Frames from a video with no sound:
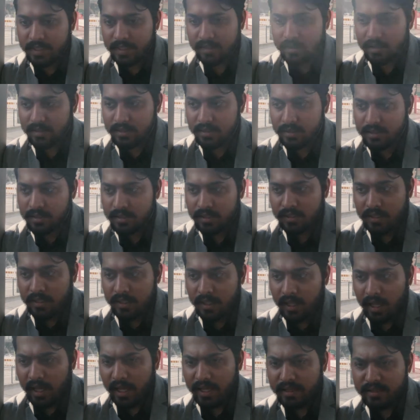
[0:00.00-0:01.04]
Yeah,
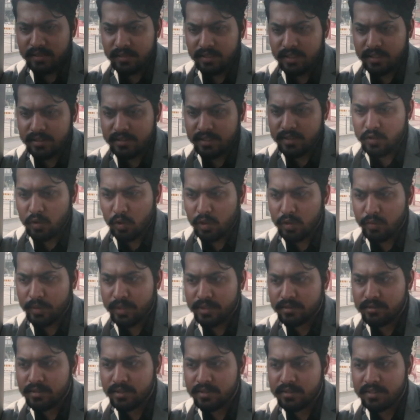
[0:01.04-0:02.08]
and there's
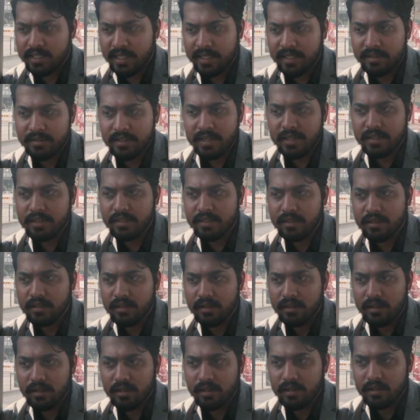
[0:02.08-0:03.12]
always this thing that
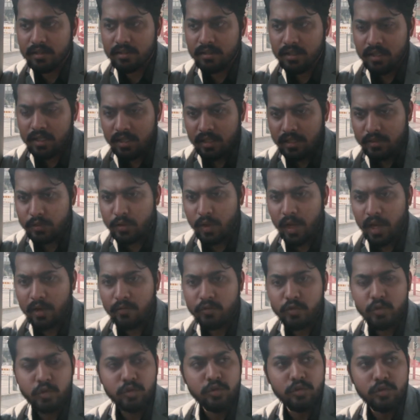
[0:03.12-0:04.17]
you have
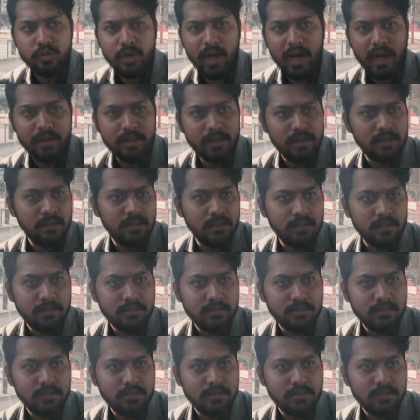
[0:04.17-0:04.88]
to hire